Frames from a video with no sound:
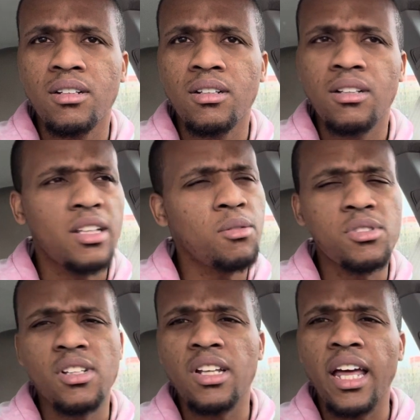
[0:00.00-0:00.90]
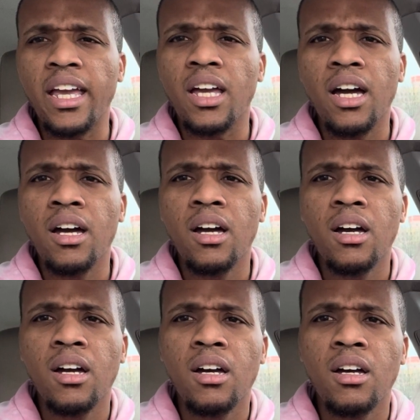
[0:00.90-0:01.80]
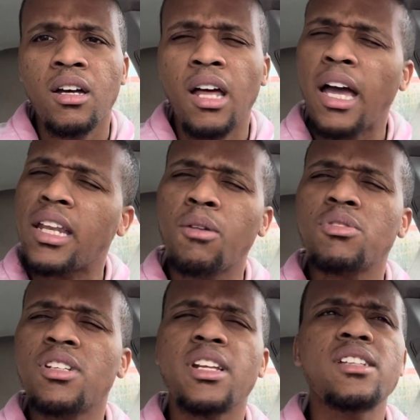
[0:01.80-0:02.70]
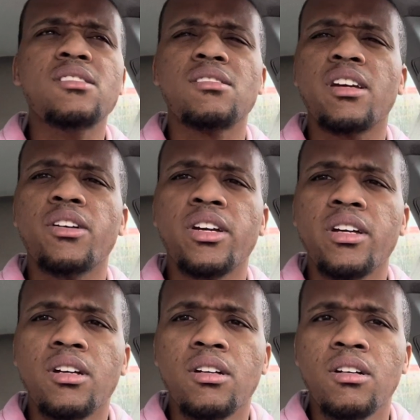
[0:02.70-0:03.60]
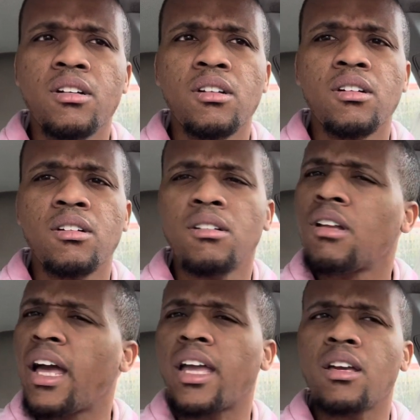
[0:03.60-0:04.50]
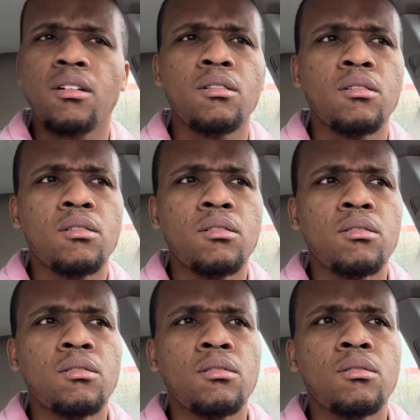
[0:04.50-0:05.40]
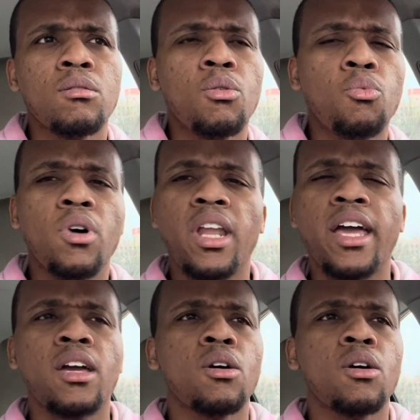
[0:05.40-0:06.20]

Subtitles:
But that was that was unnecessary. Like, what, like,